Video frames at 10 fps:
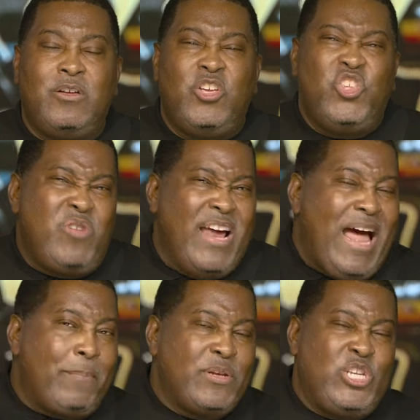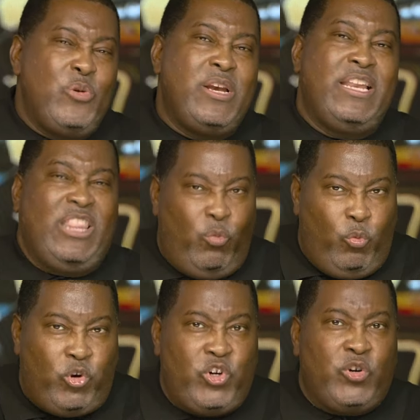You got an opportunity that the
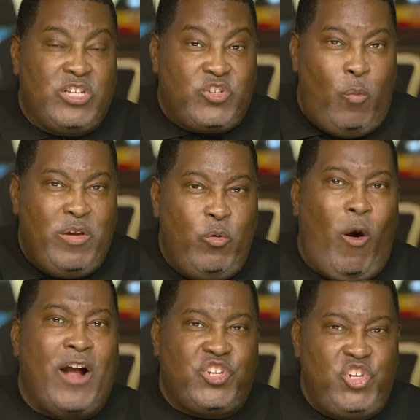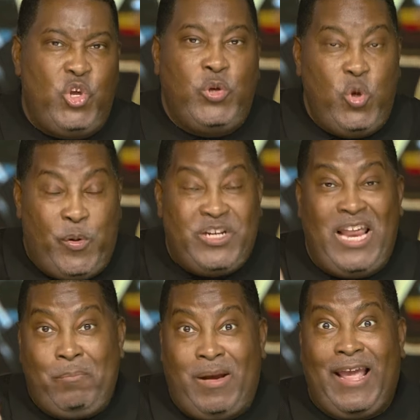world is going to be watching you when you put
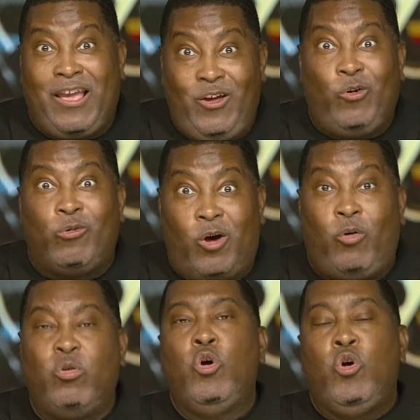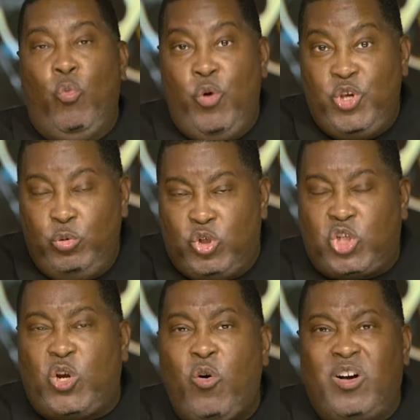that black and gold on. Will you
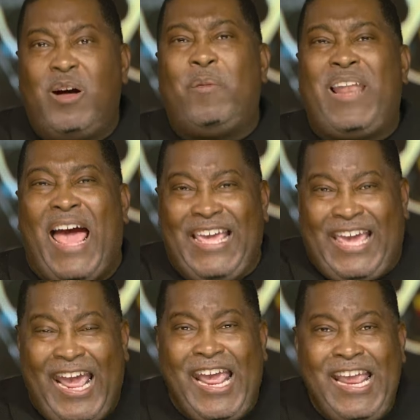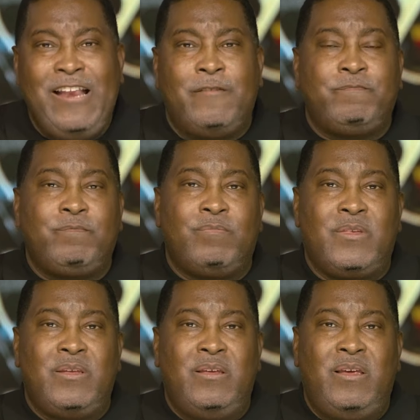show up like Cain
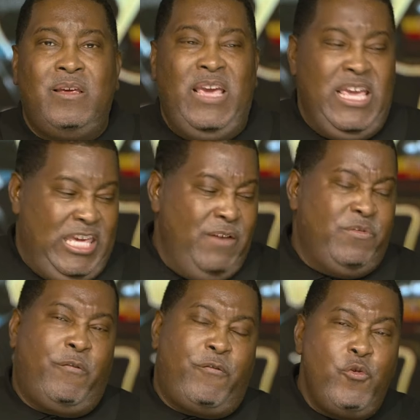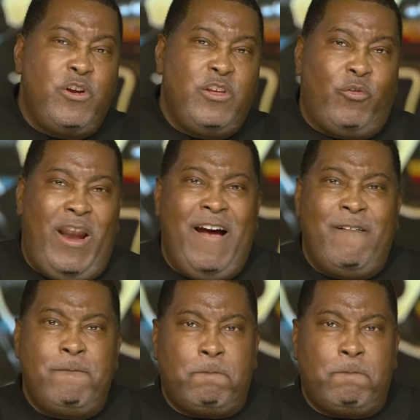and give the fruit of your ground?